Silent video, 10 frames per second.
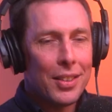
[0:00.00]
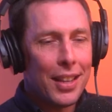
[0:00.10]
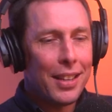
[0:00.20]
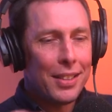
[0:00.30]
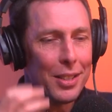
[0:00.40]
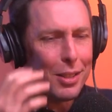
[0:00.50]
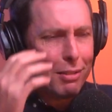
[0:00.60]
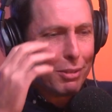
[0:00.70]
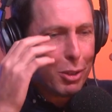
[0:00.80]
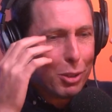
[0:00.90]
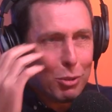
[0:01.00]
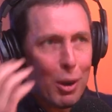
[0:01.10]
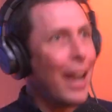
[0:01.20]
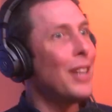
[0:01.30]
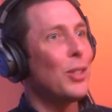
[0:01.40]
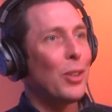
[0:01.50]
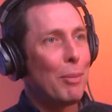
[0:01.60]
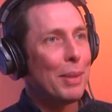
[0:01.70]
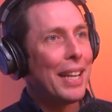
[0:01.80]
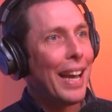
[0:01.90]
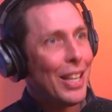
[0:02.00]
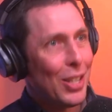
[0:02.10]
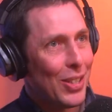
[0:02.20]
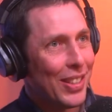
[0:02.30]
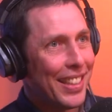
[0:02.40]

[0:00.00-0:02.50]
they are this strange combination.